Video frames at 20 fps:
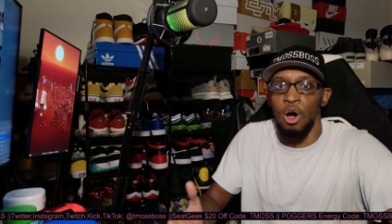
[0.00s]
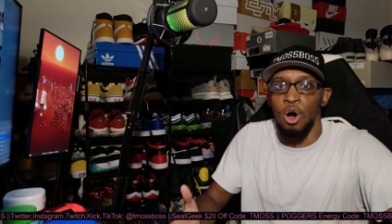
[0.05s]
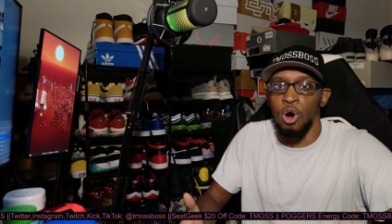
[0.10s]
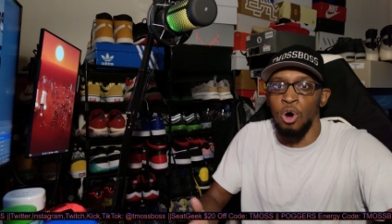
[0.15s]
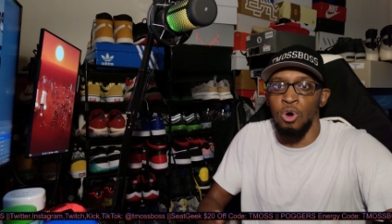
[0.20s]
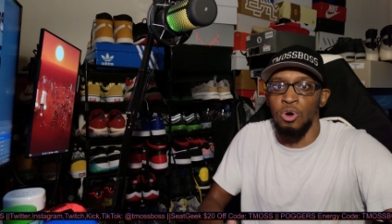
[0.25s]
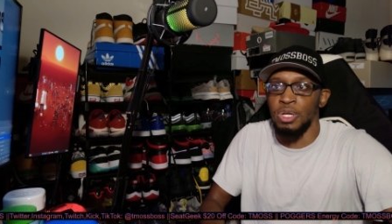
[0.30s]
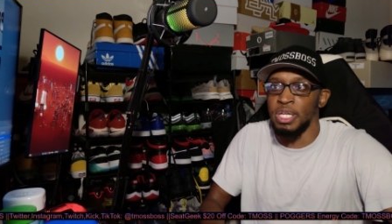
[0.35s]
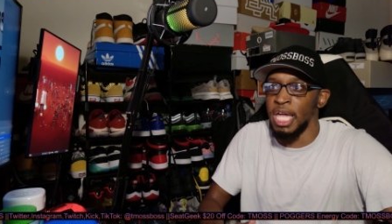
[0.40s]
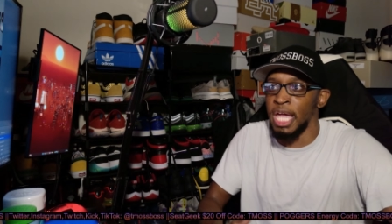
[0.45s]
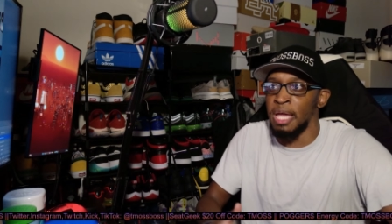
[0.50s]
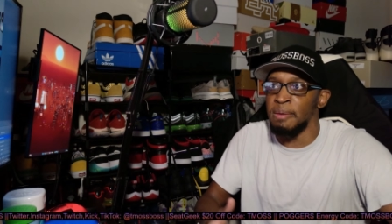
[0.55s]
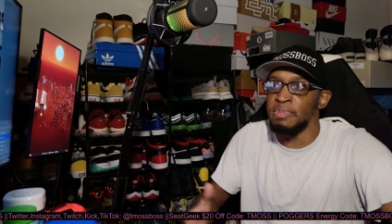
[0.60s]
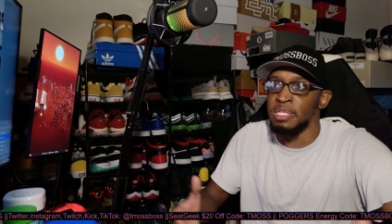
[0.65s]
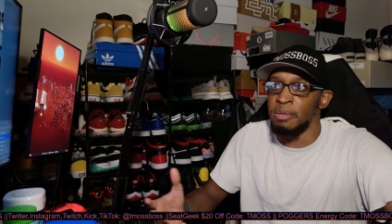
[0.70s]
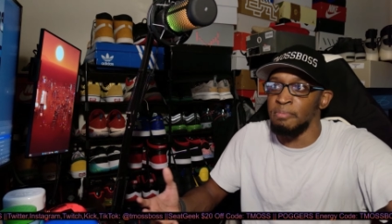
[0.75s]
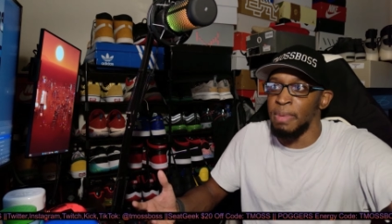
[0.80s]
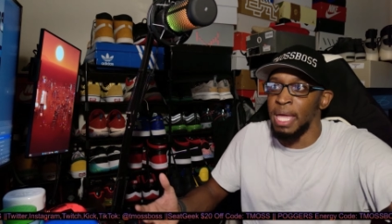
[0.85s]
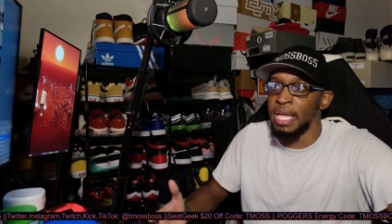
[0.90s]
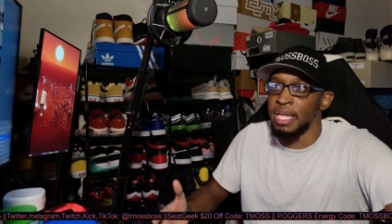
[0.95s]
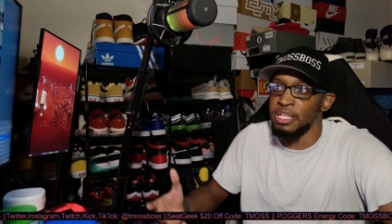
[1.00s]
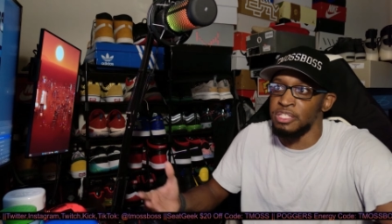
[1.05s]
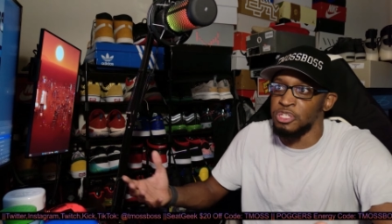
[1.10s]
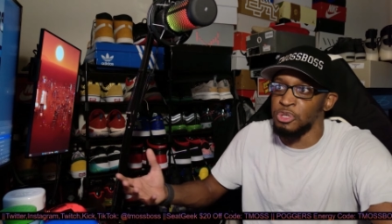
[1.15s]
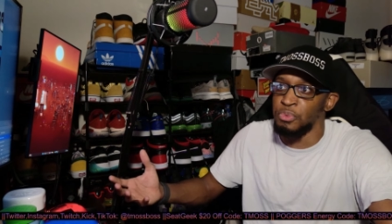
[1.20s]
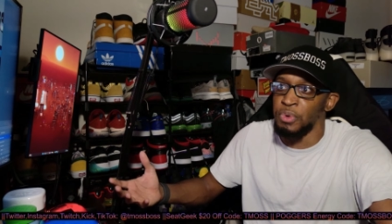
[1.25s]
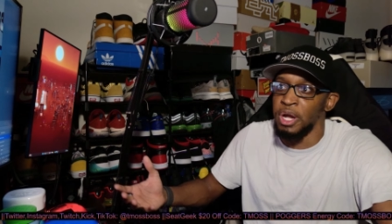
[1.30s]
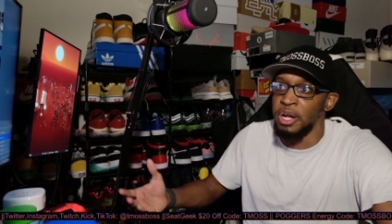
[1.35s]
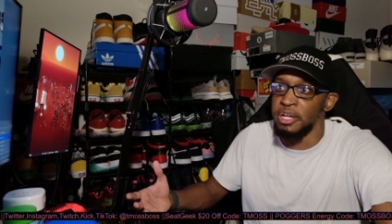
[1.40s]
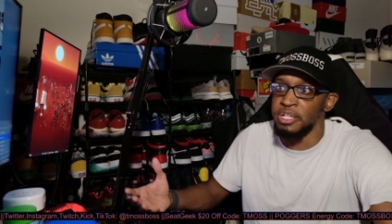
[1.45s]
old games and make it
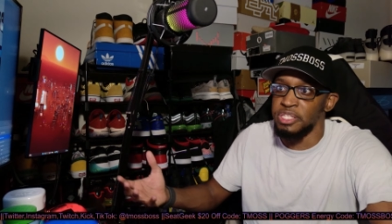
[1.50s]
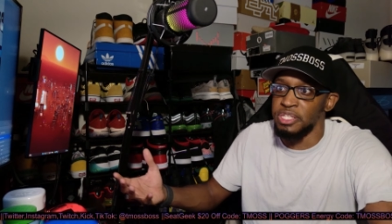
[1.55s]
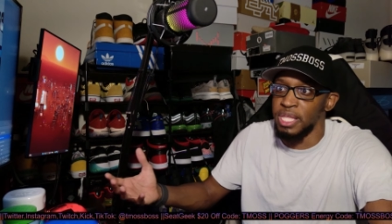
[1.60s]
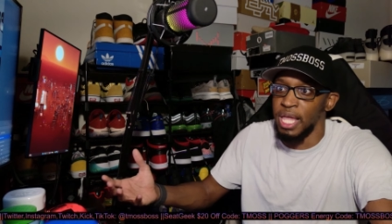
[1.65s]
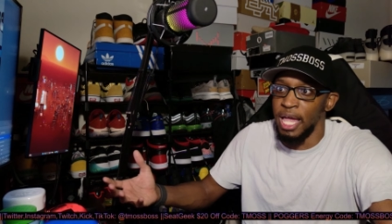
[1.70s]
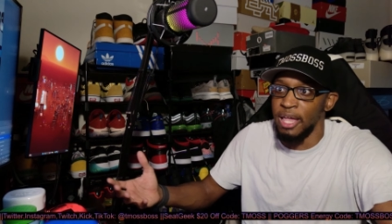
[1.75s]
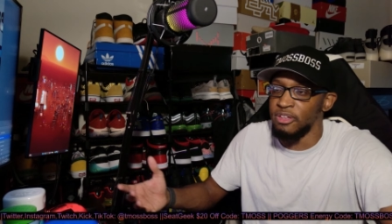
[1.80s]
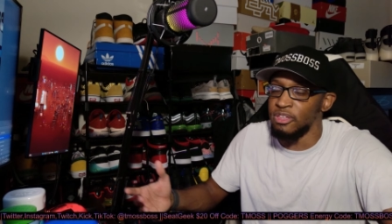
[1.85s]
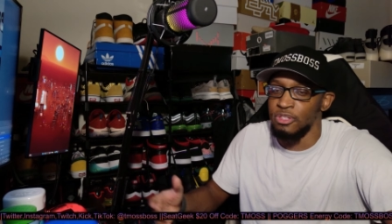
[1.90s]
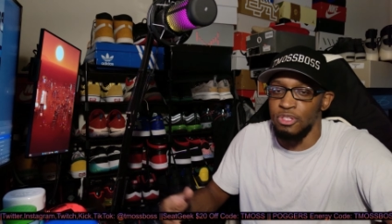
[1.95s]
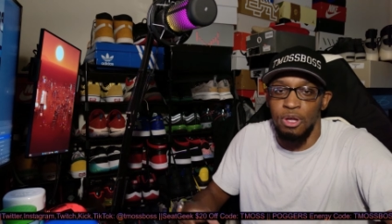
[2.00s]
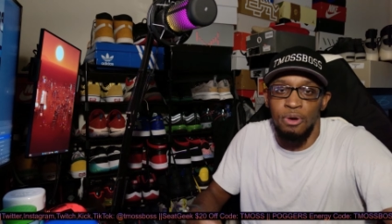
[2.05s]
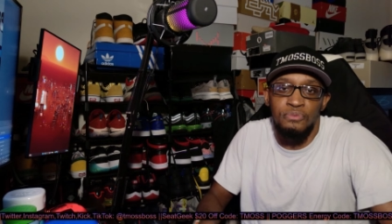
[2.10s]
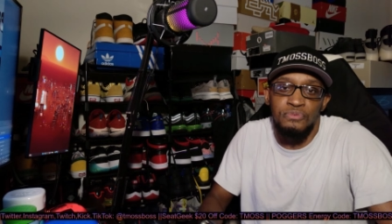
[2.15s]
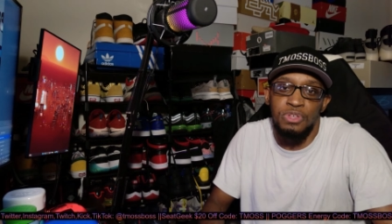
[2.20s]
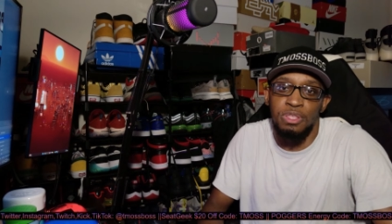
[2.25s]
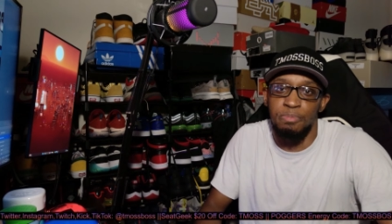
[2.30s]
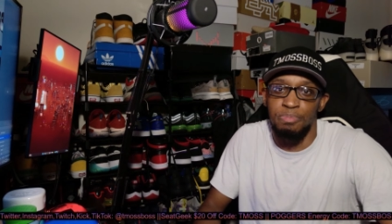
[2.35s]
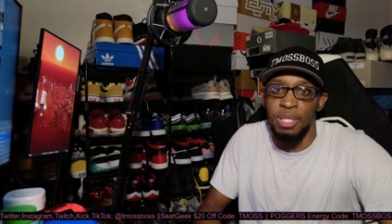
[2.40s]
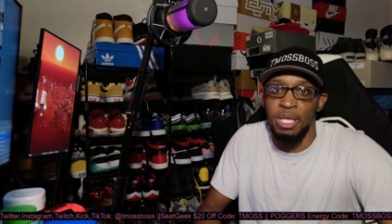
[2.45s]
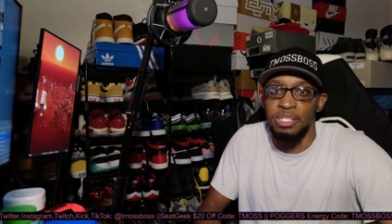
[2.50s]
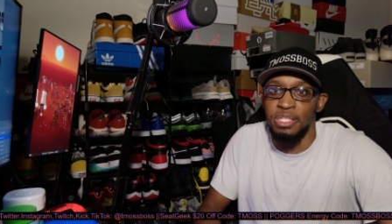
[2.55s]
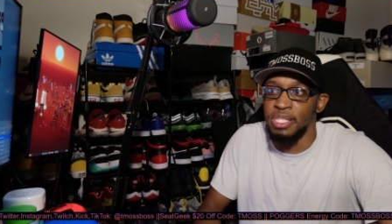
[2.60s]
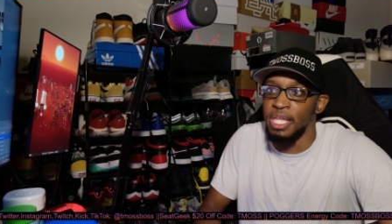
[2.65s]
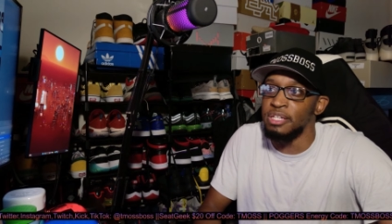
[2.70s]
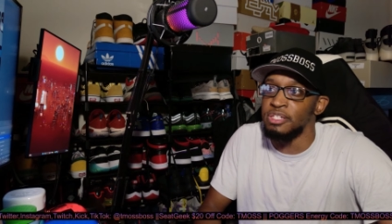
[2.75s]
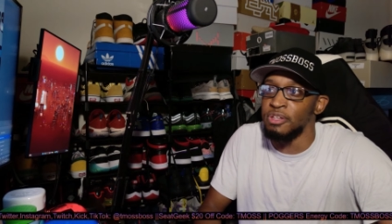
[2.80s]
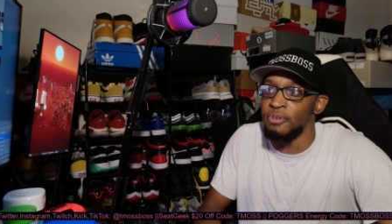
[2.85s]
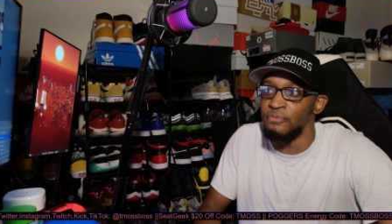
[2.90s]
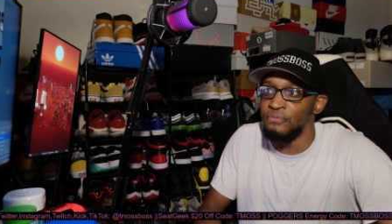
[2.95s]
to where it's like, you know, for the
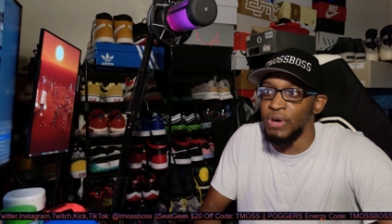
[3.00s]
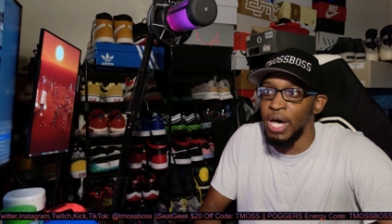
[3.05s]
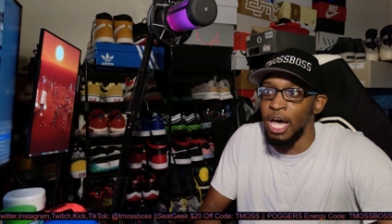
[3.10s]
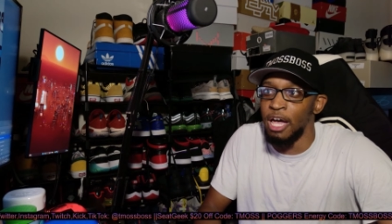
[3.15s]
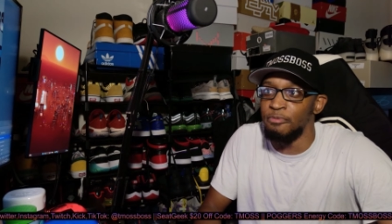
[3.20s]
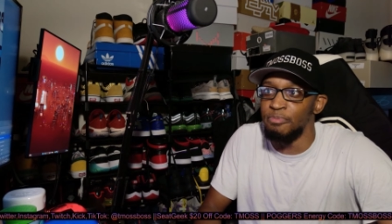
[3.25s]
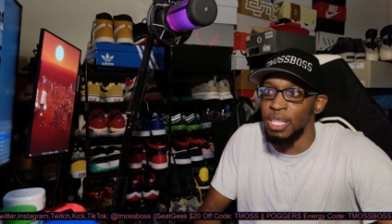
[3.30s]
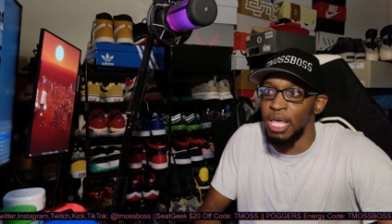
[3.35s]
PlayStation 5.